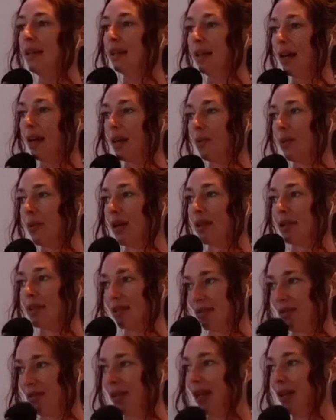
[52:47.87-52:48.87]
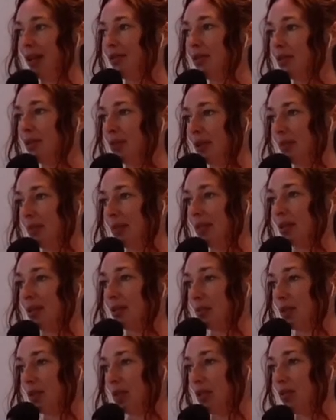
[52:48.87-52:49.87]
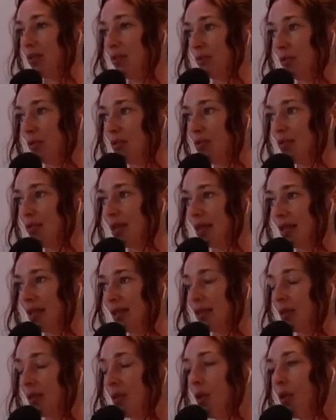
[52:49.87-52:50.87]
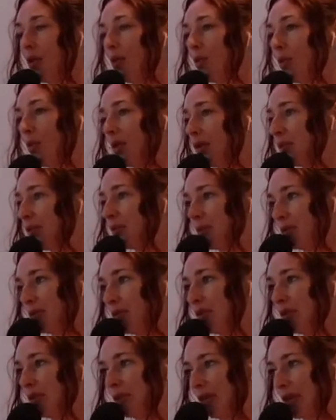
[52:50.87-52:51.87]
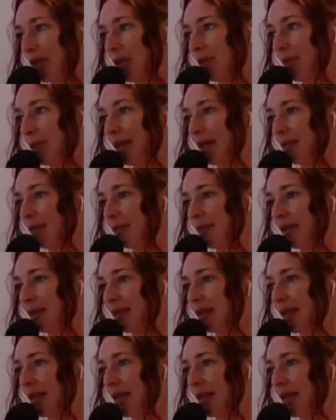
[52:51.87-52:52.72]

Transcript: I want this for everyone, because when you do this, the whole world moves for you, babes.